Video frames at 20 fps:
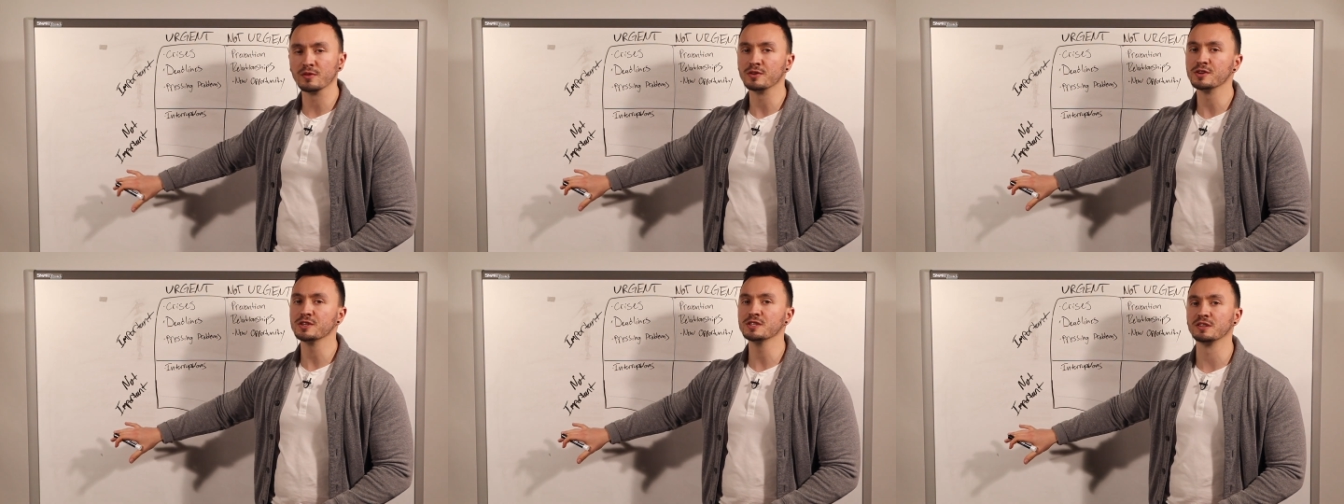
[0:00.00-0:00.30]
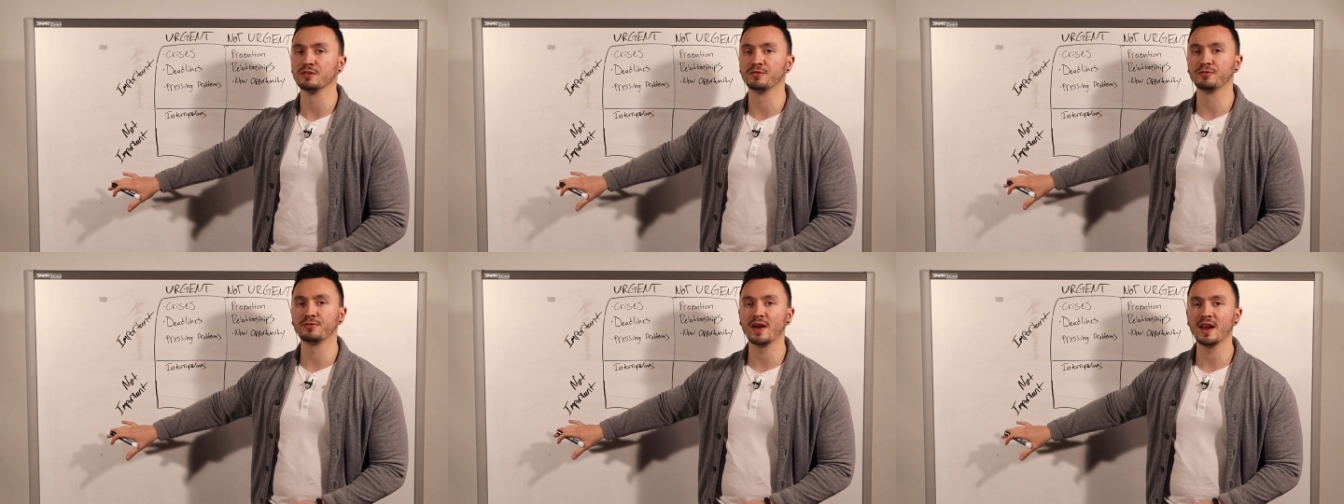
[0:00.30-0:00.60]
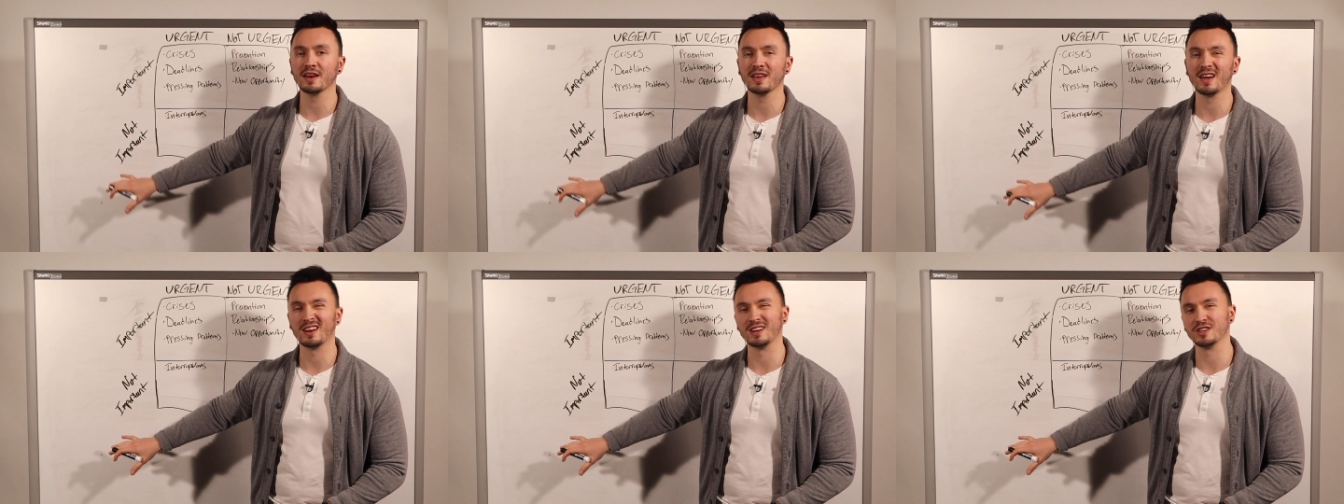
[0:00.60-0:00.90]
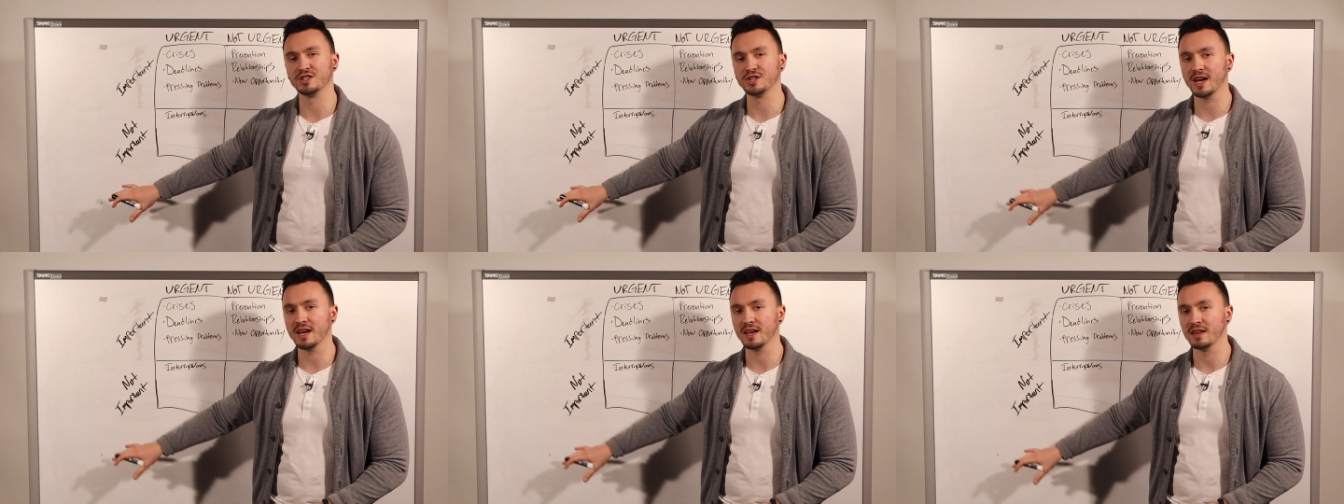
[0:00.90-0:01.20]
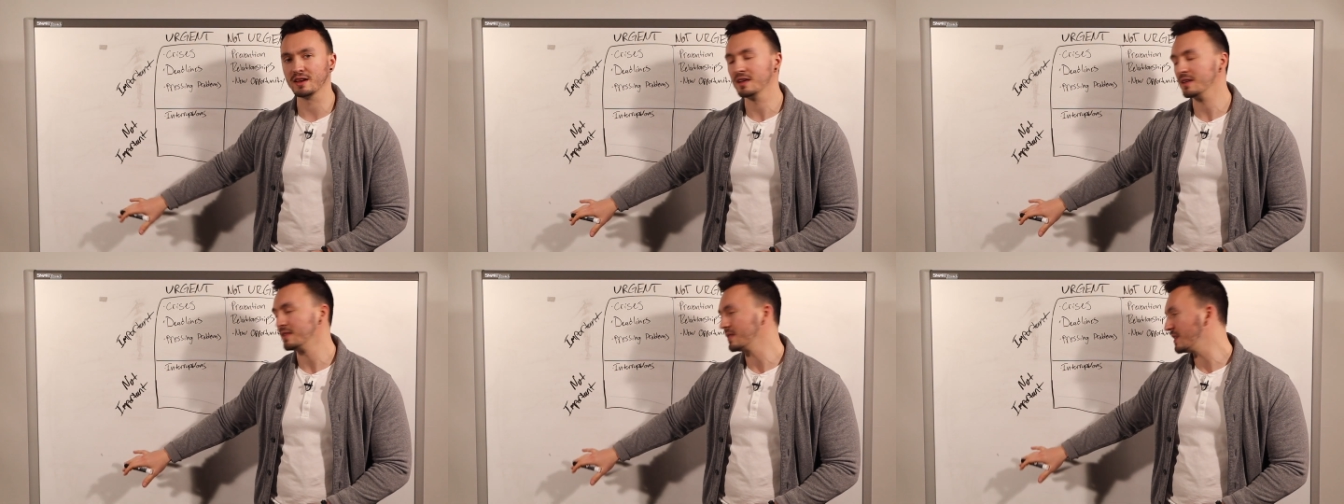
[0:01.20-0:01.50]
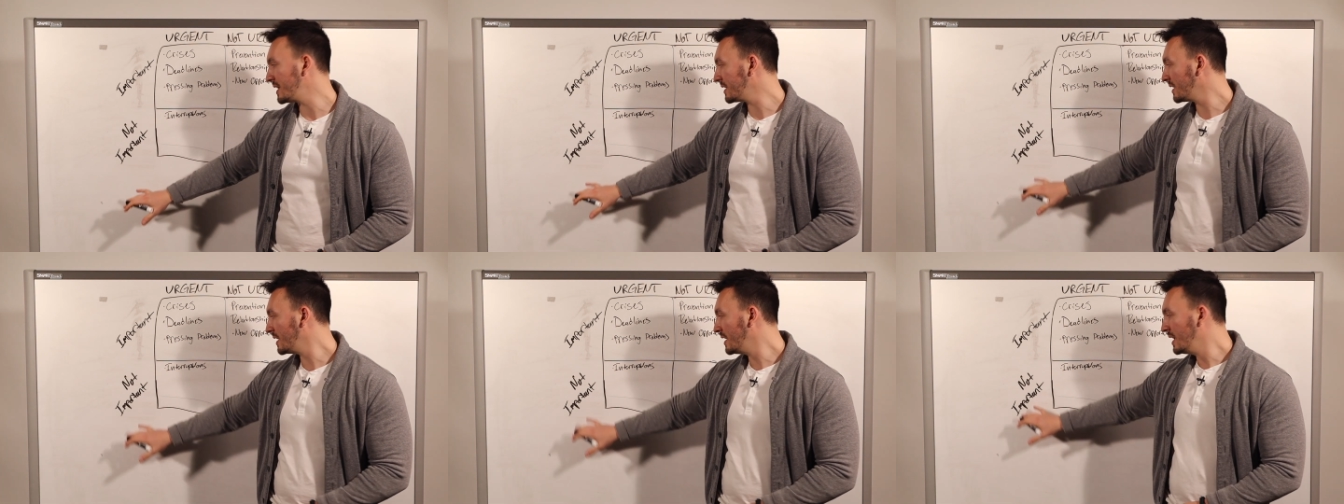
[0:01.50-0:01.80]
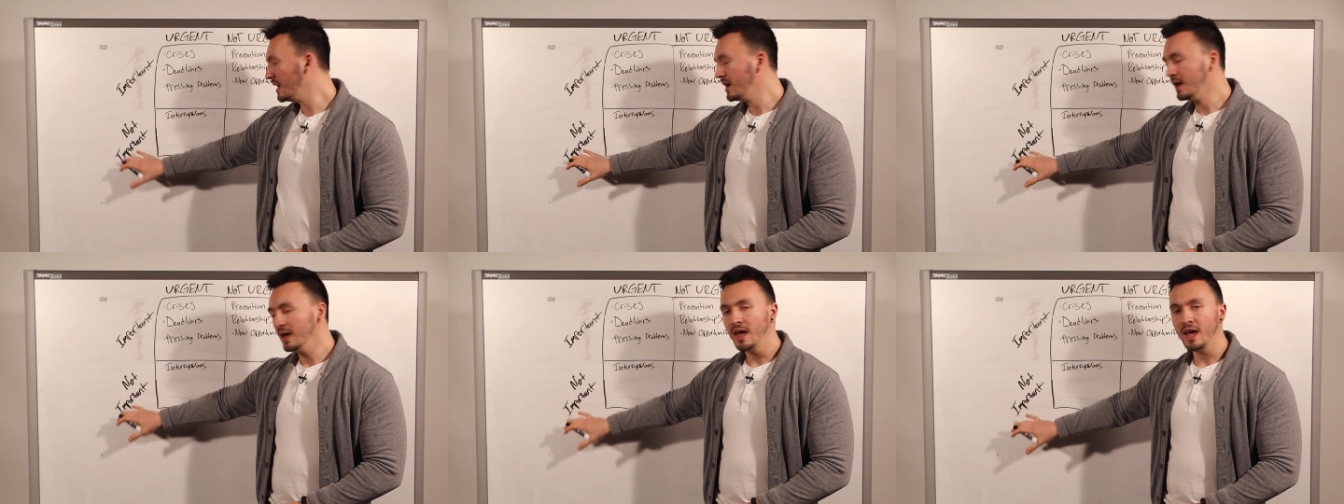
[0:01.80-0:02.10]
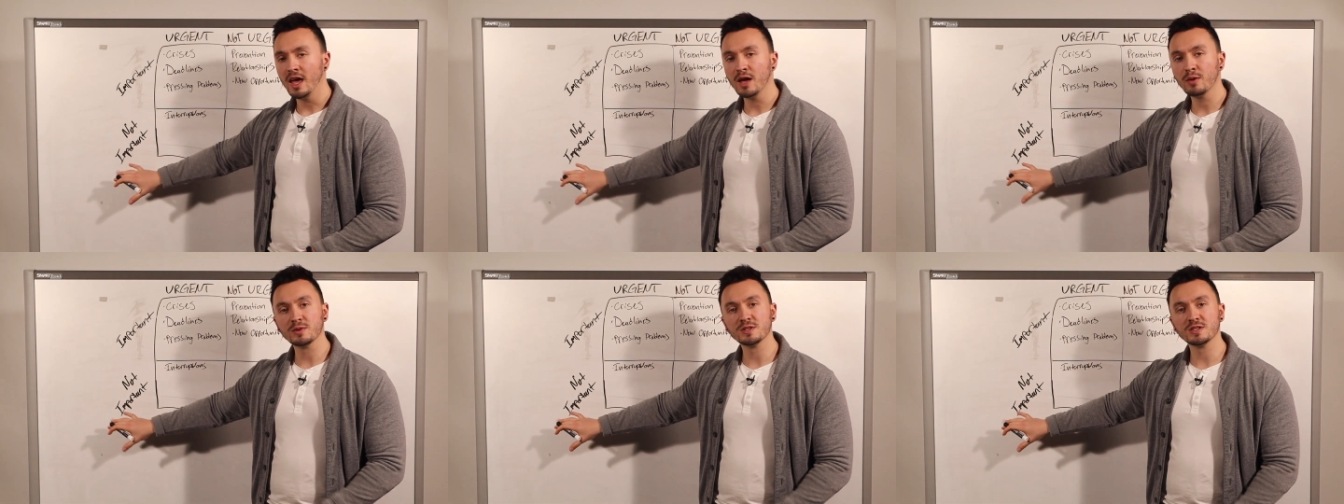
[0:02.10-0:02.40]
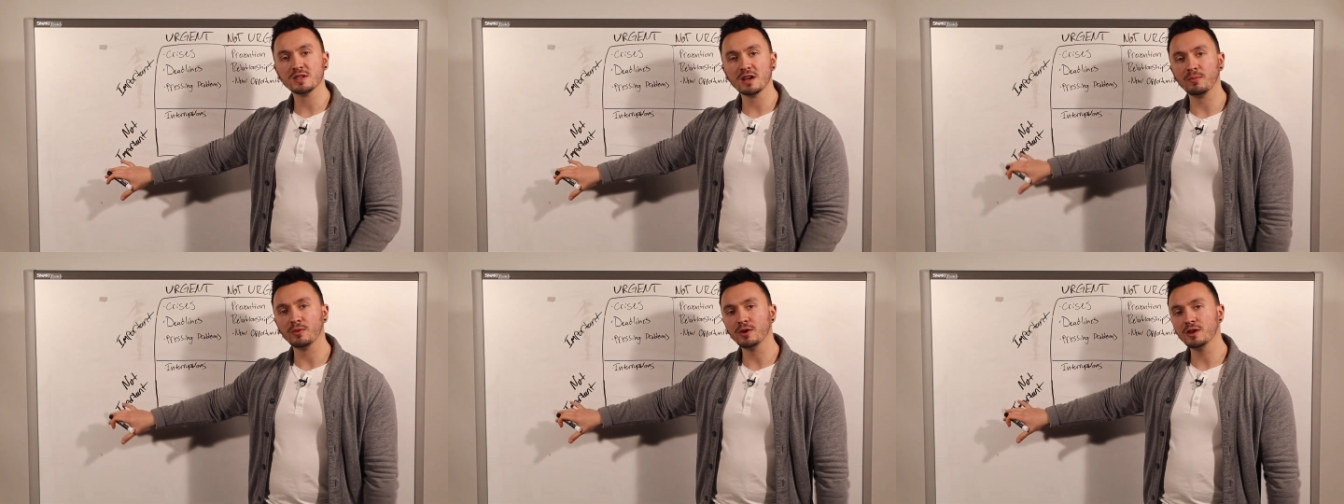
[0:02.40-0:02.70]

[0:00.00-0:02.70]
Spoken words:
they're just a friend kind of checking in like, hey, what's up?